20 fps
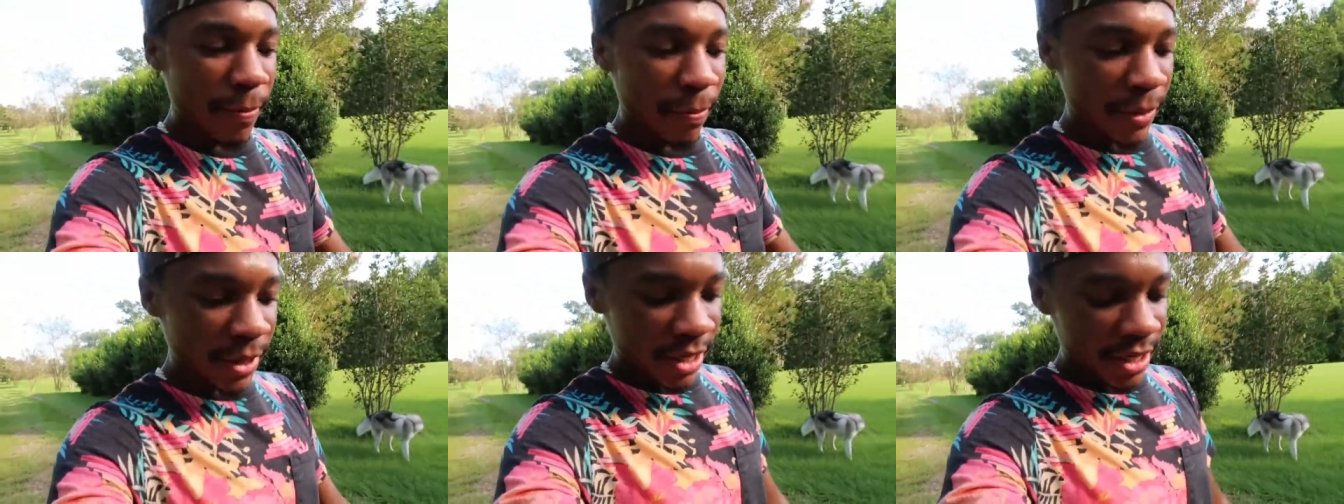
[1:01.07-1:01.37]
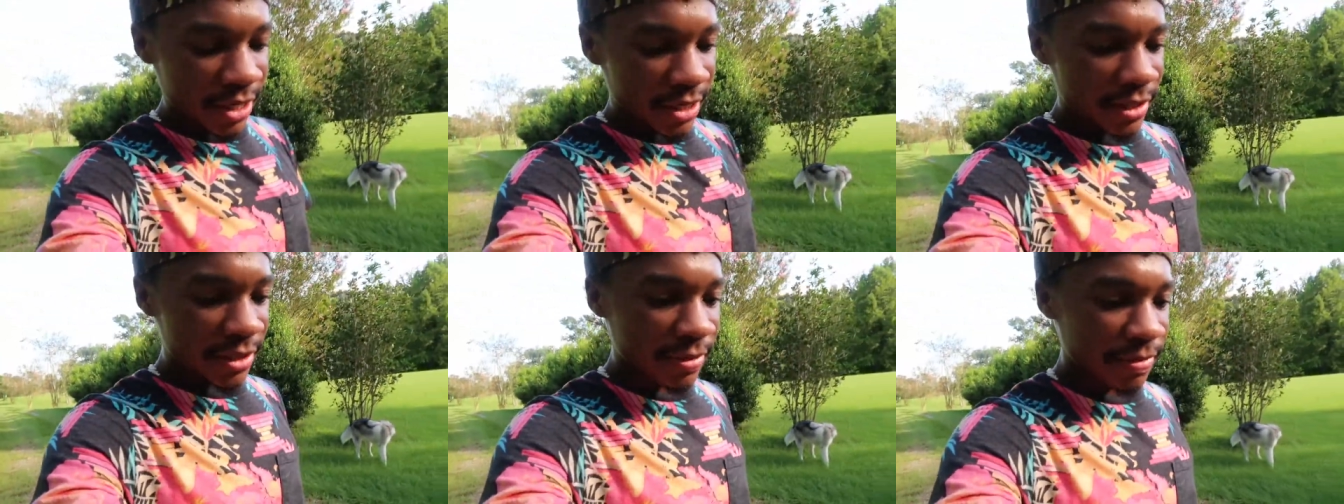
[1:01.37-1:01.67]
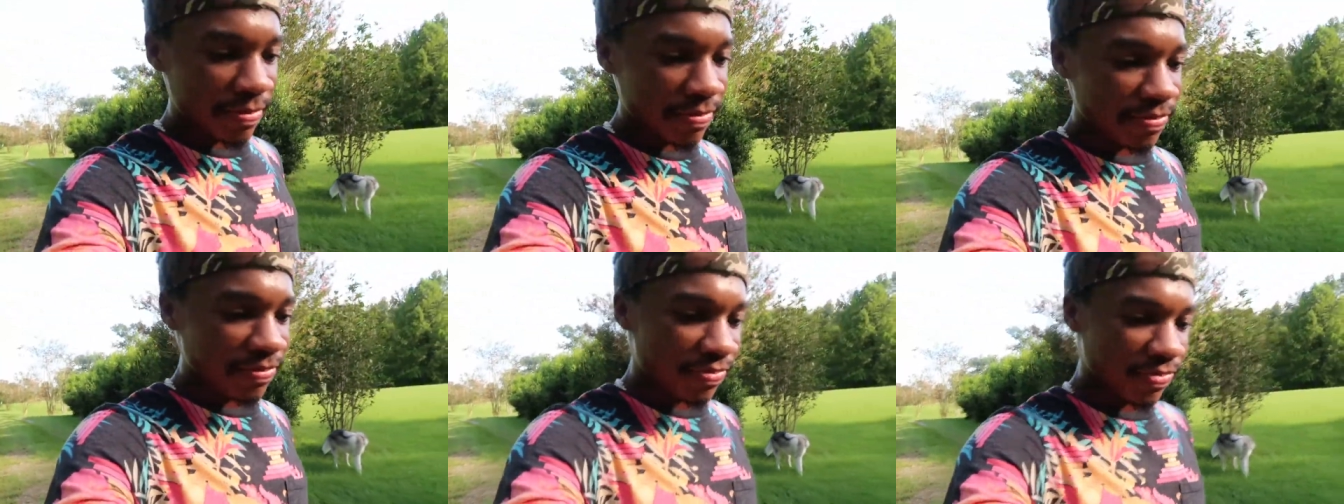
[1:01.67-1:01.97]
But
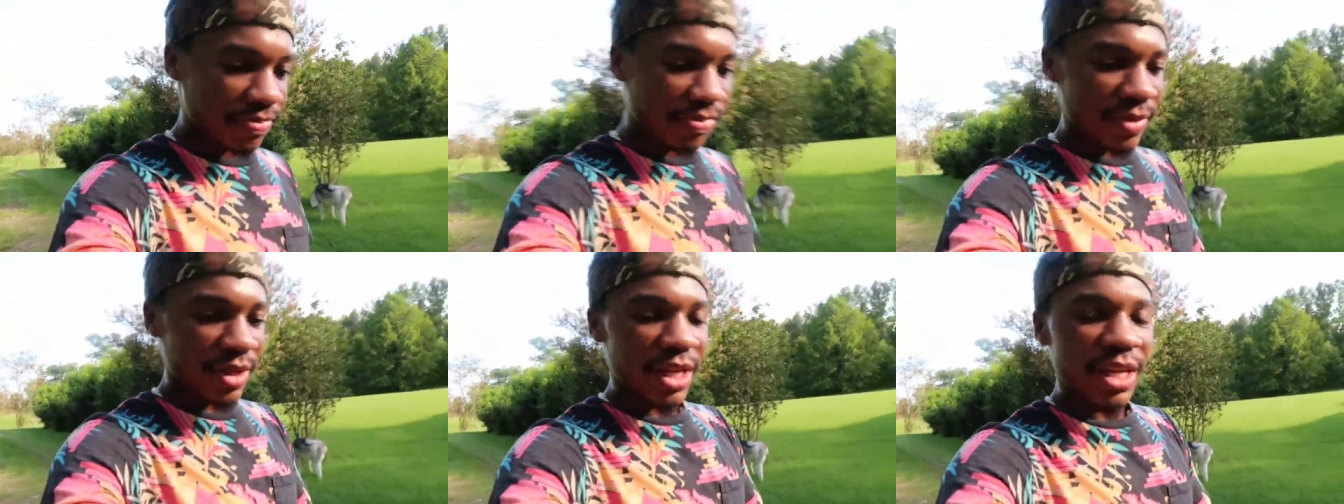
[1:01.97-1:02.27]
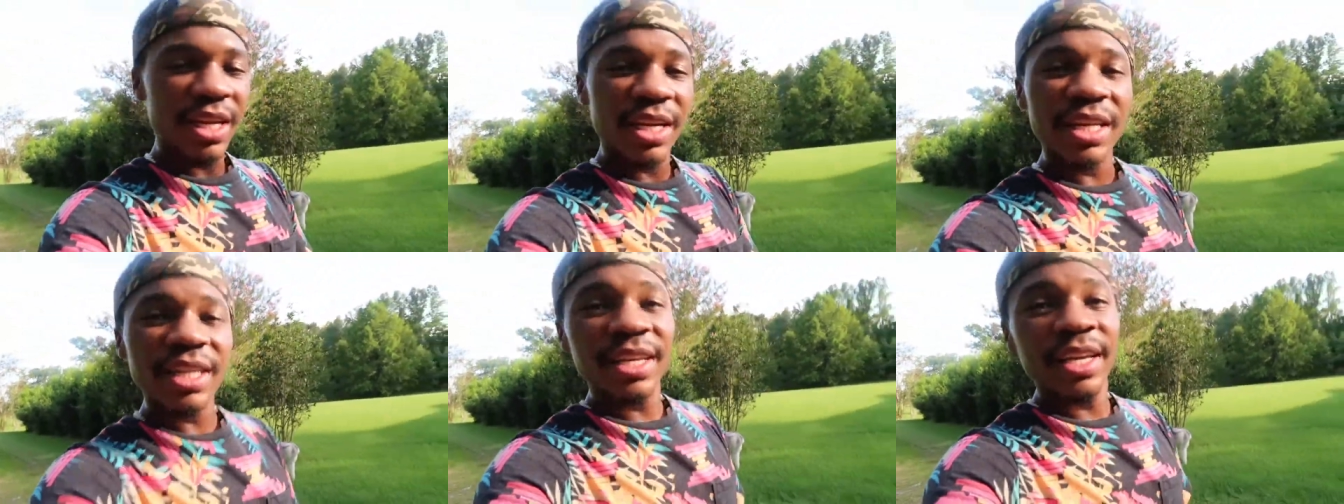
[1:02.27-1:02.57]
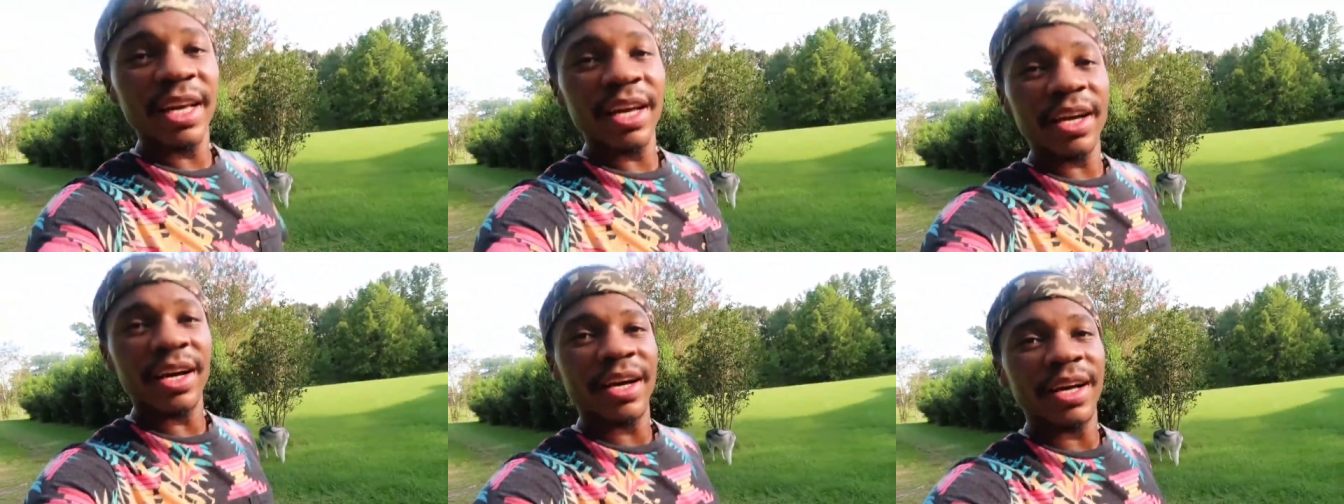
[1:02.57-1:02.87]
um,
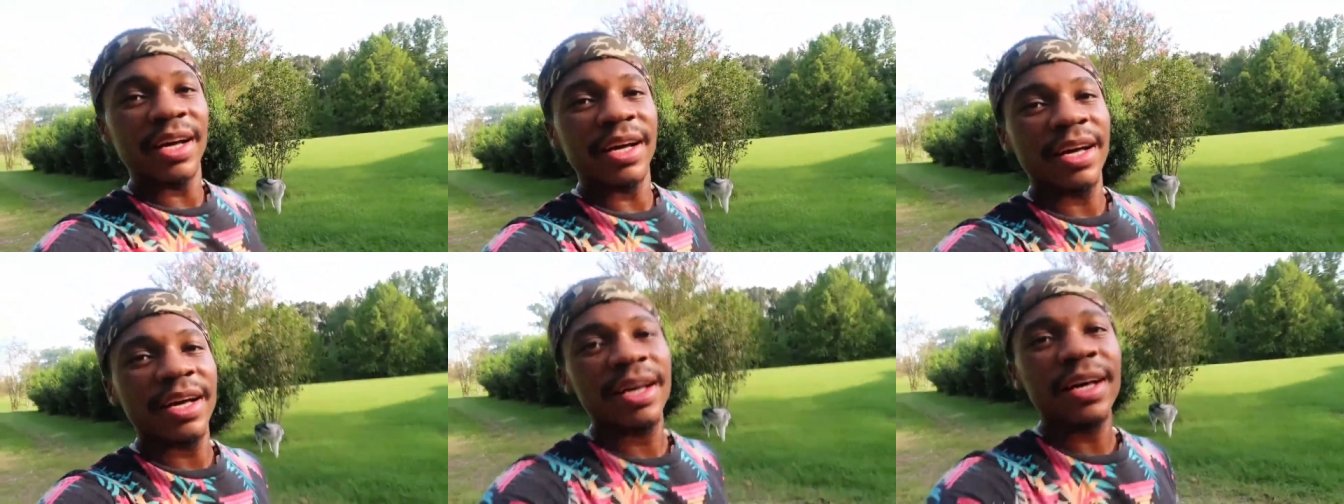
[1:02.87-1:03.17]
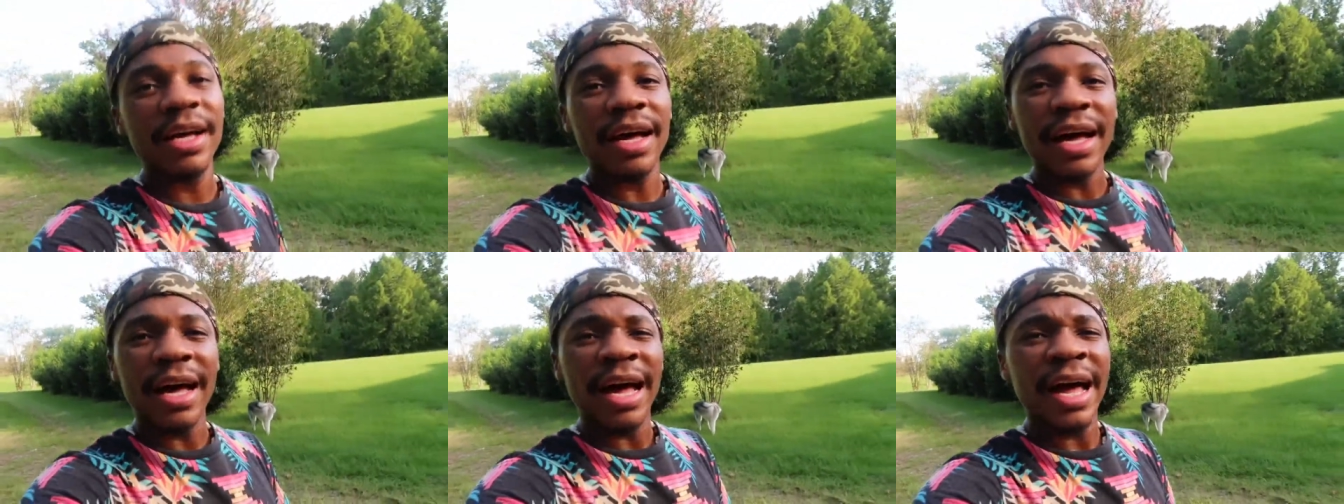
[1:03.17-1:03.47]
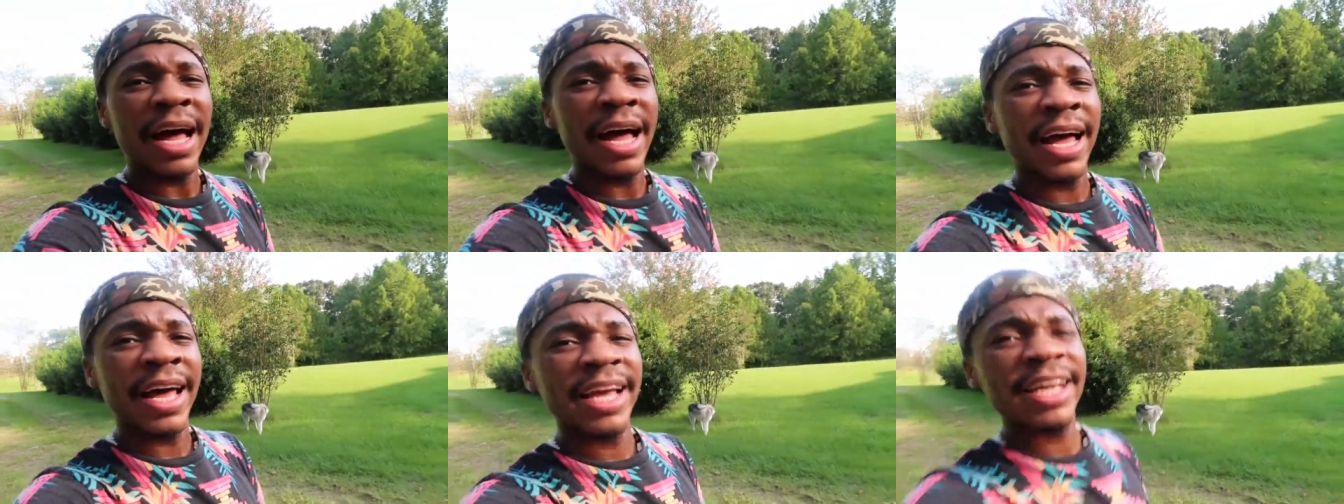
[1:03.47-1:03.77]
yeah,
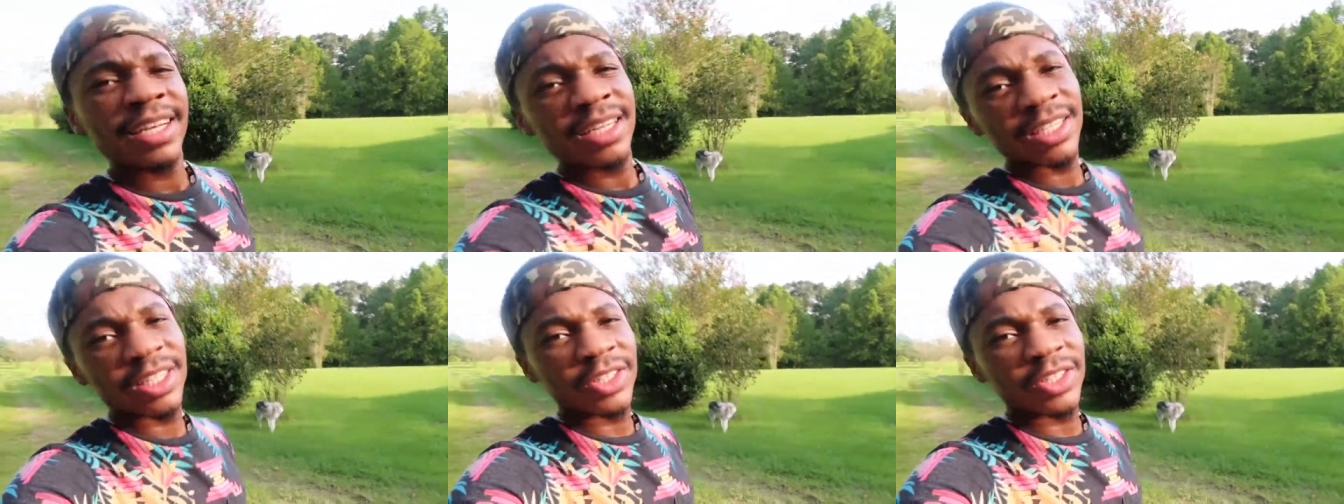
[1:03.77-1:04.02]
I hate